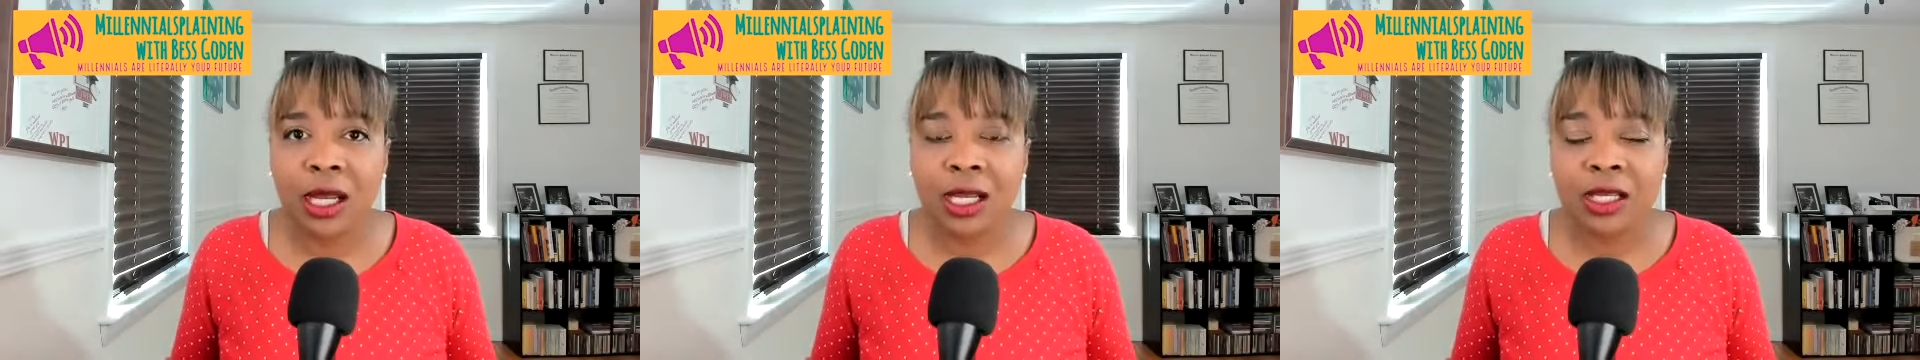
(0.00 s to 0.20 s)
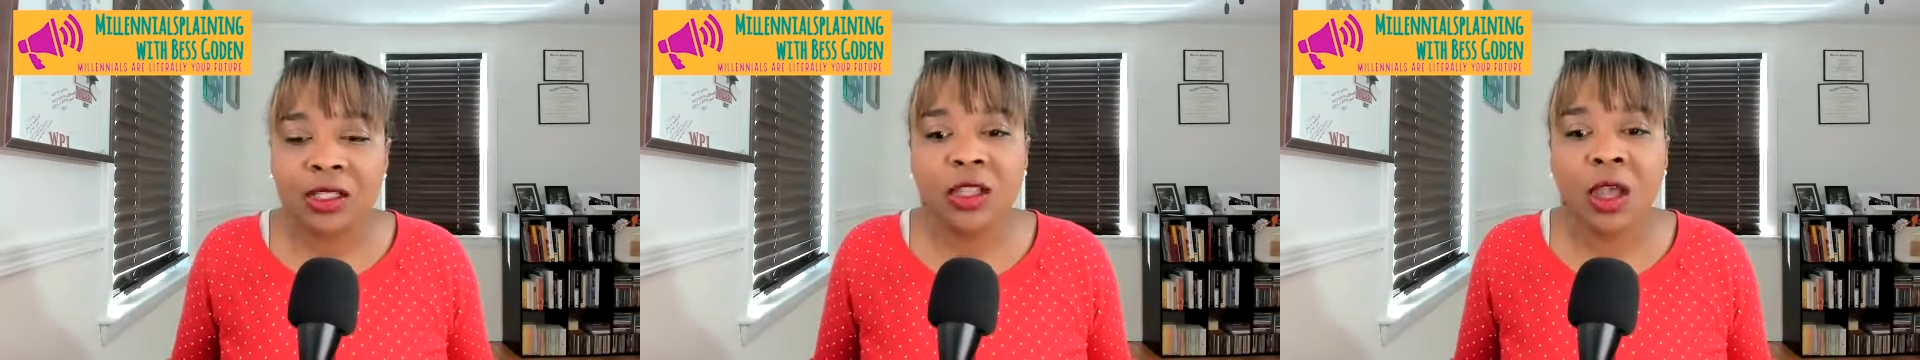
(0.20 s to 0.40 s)

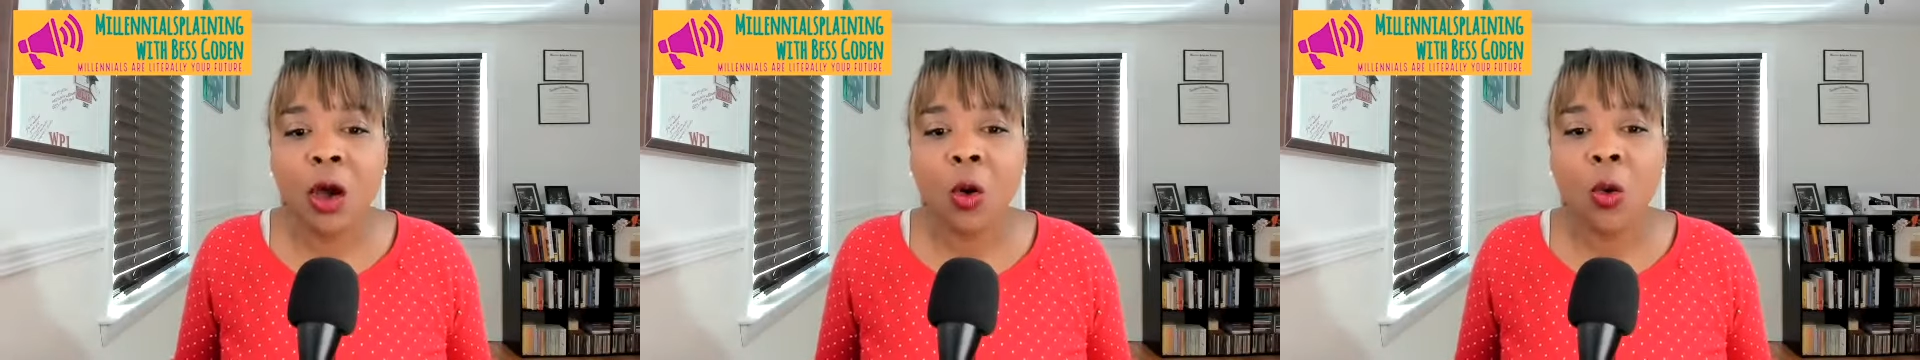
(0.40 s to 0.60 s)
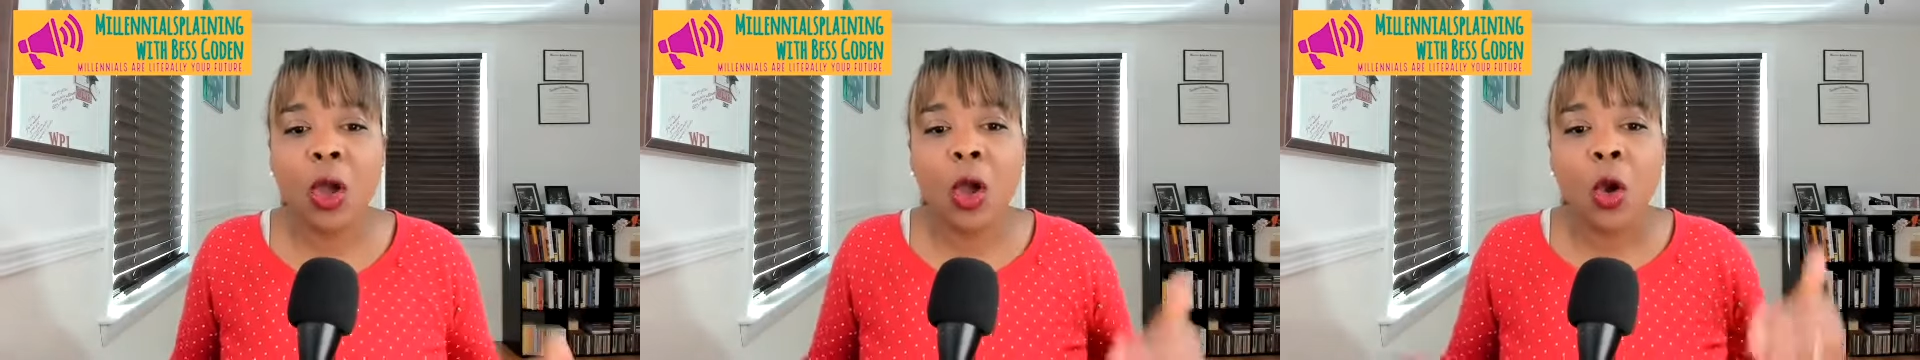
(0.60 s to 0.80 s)

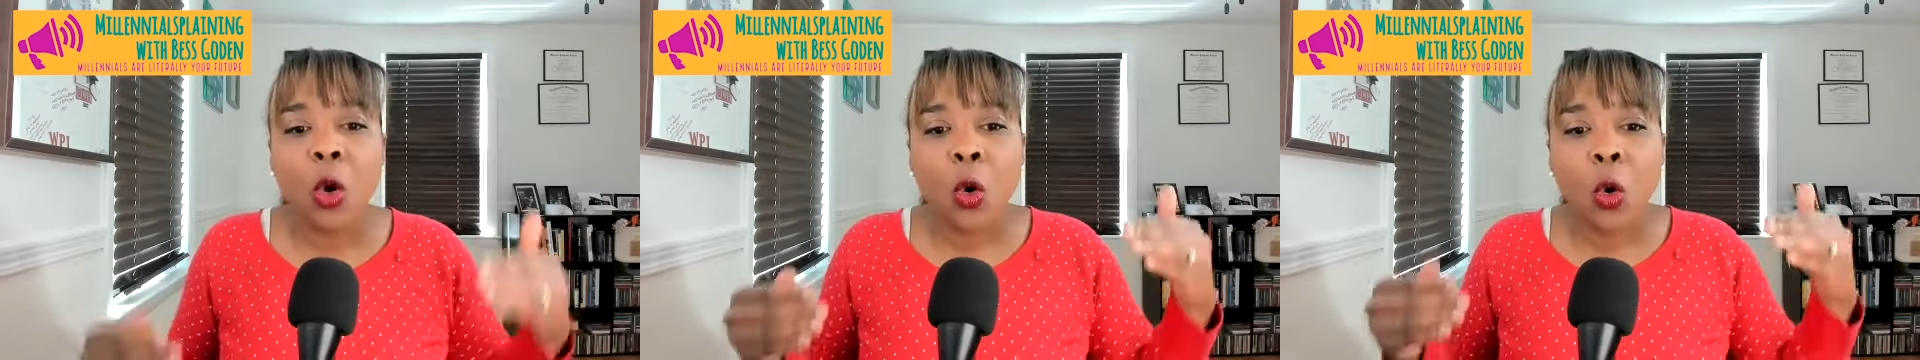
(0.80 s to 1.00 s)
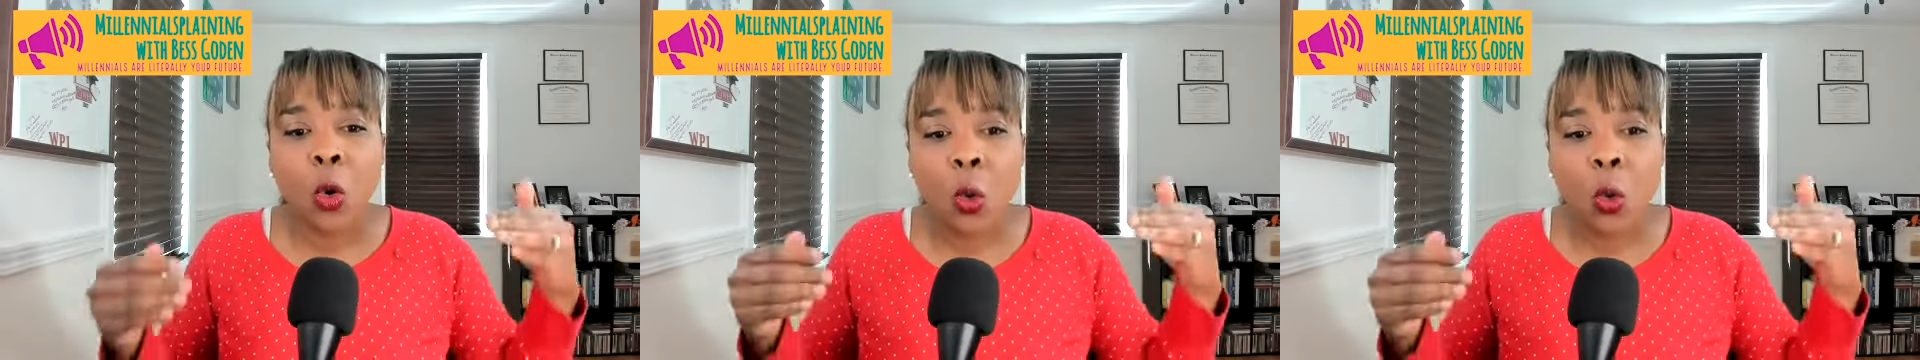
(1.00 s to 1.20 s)
So
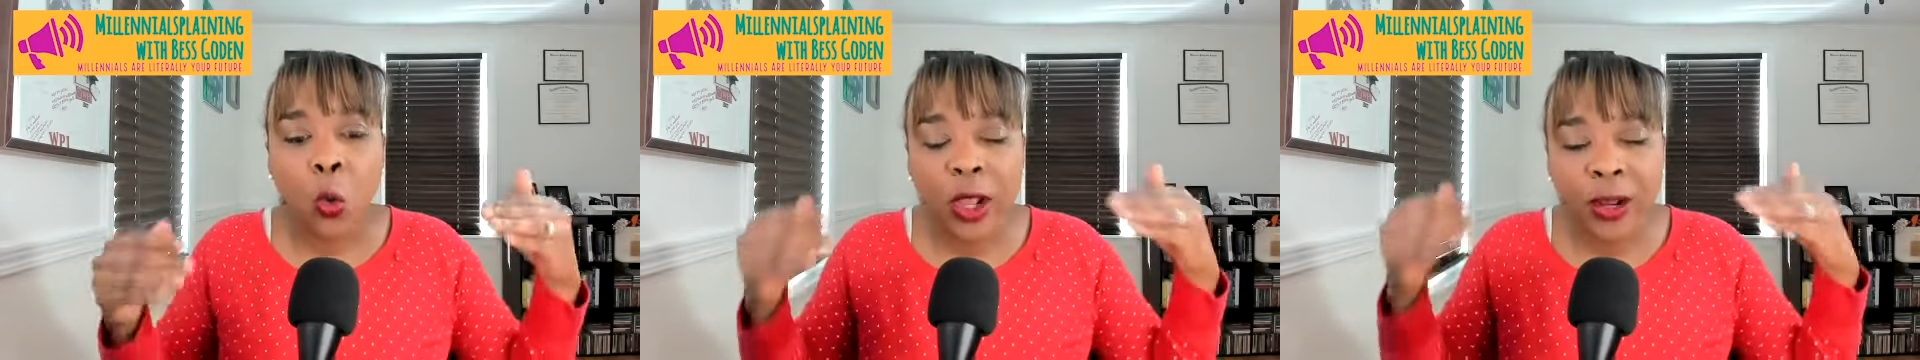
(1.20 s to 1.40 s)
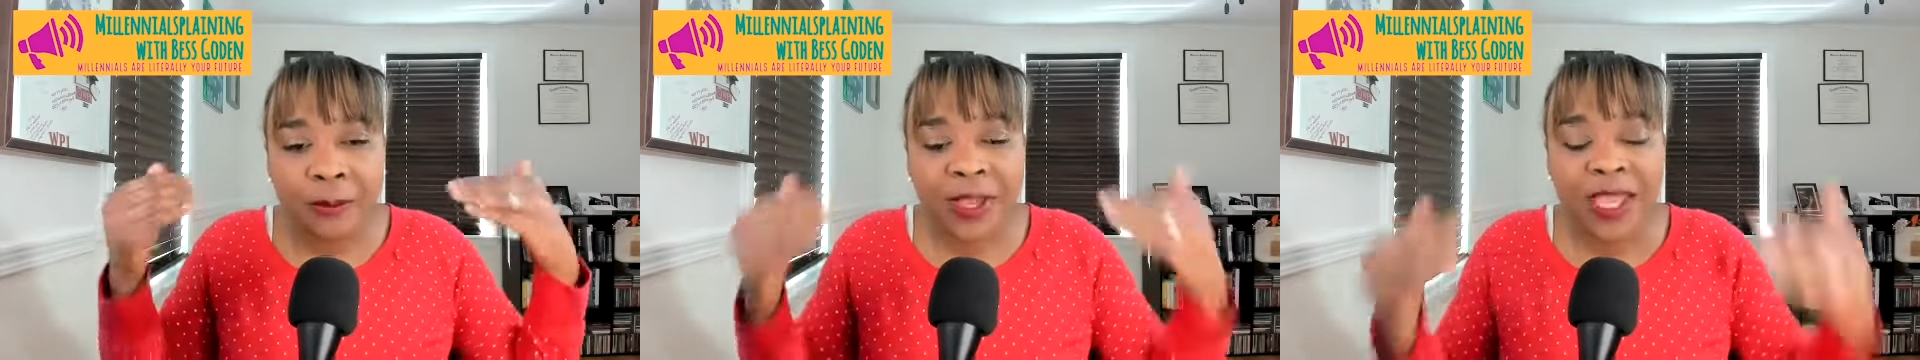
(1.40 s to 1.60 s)

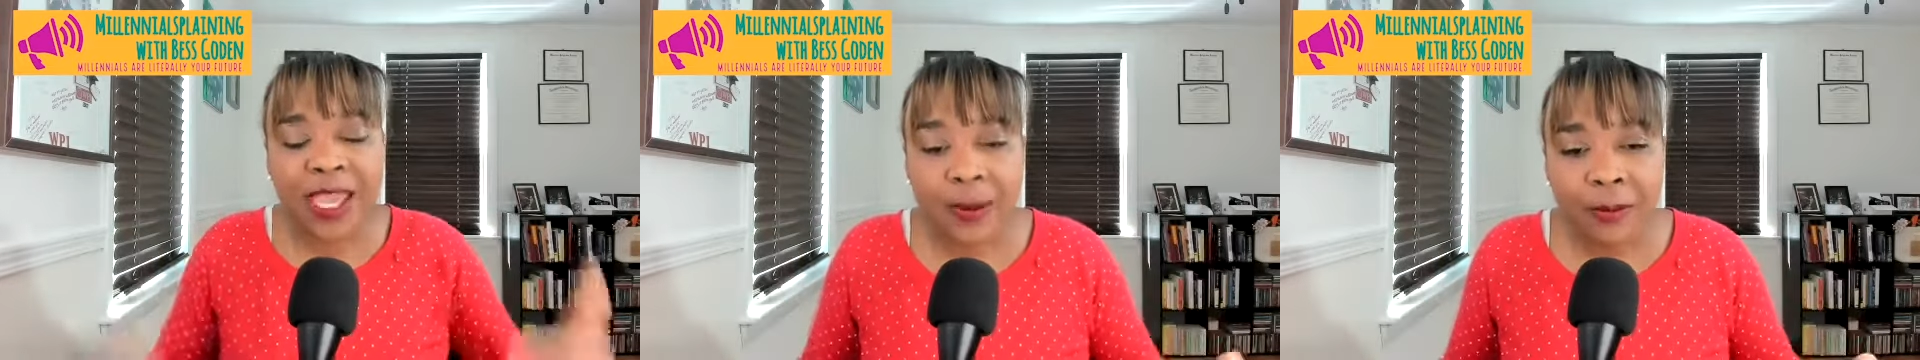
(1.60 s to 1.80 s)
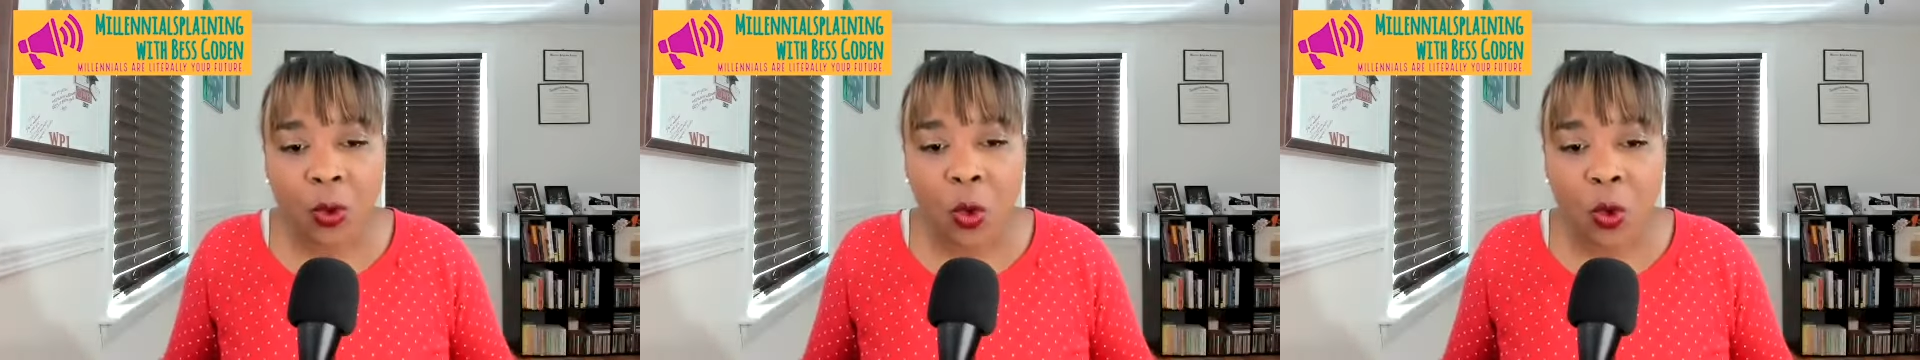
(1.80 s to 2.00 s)
when
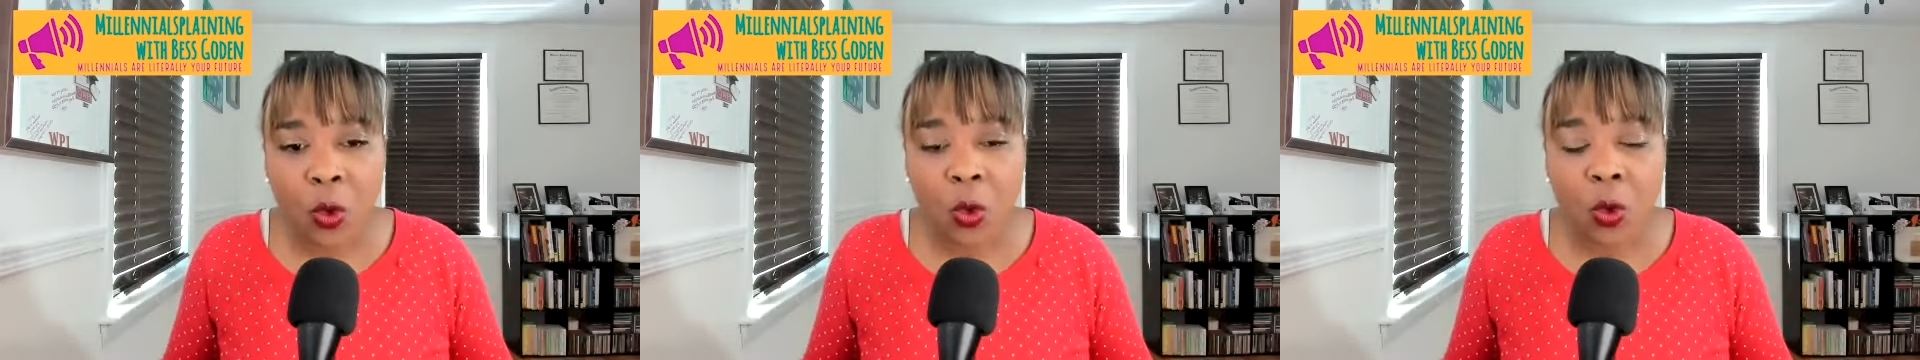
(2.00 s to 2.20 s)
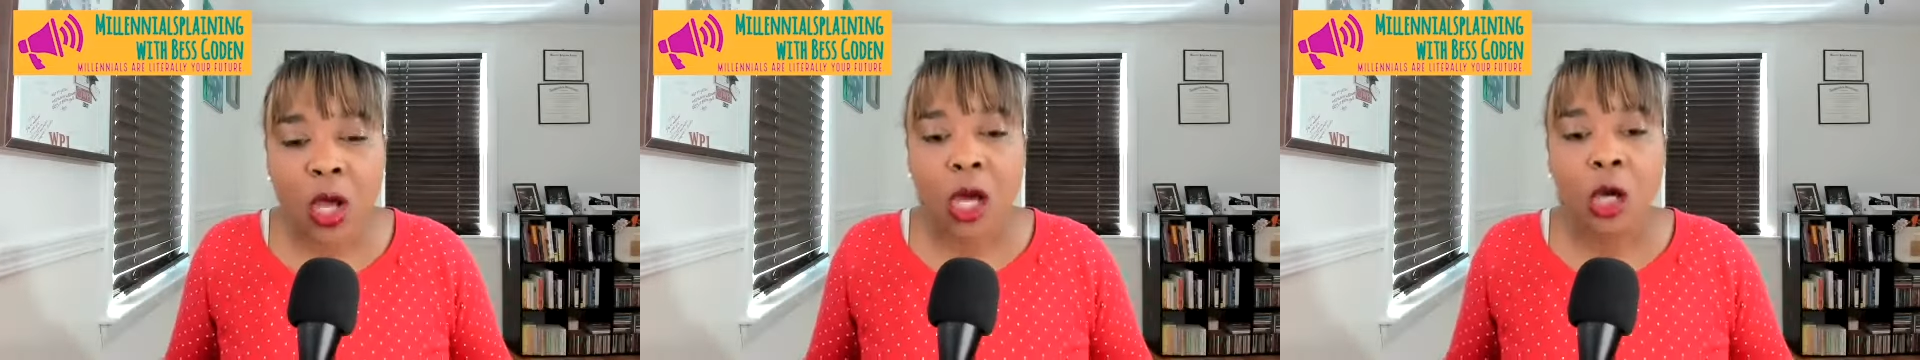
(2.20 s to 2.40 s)

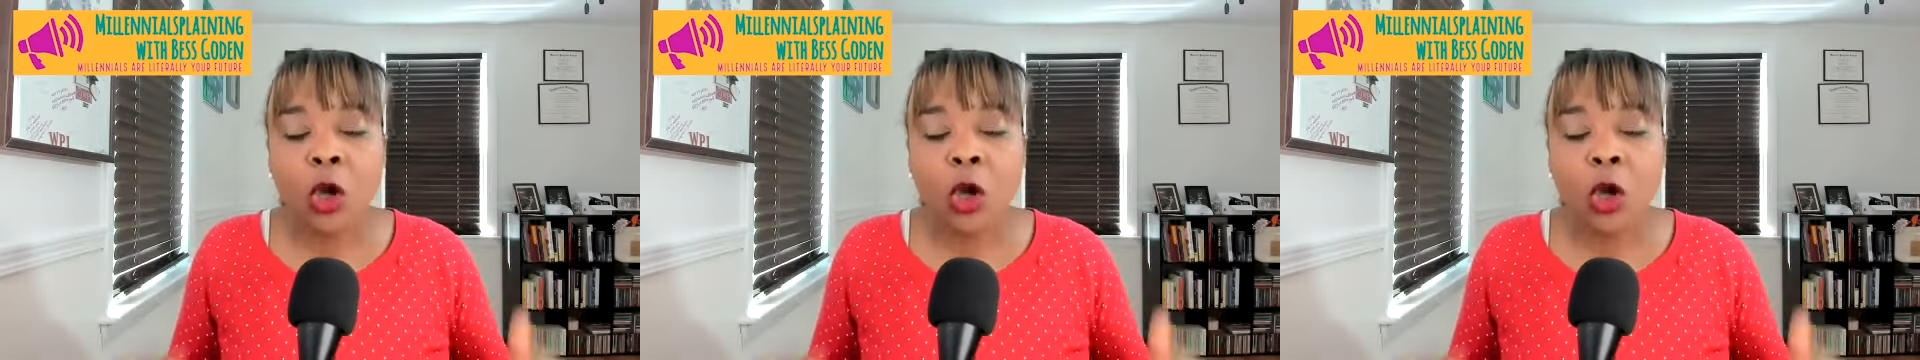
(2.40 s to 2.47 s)
people